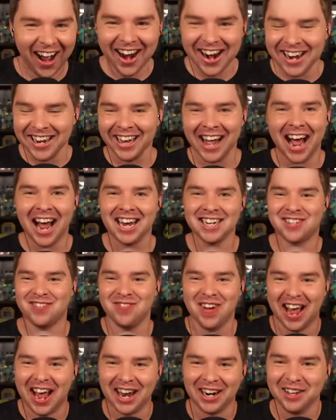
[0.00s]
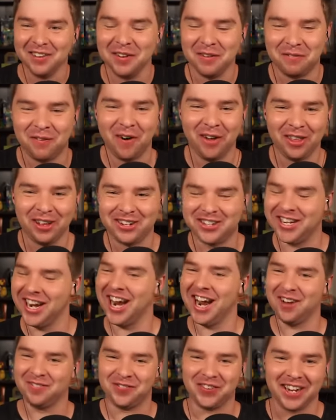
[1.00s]
One last battle before the
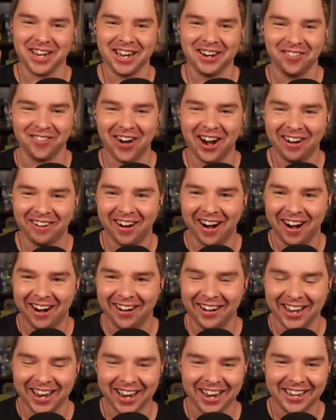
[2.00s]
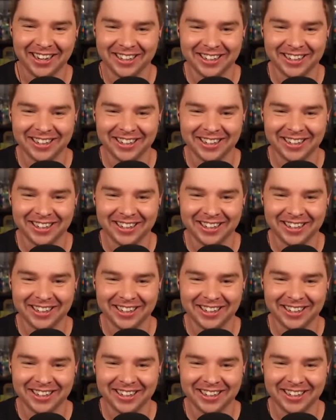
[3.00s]
champion. Where are you?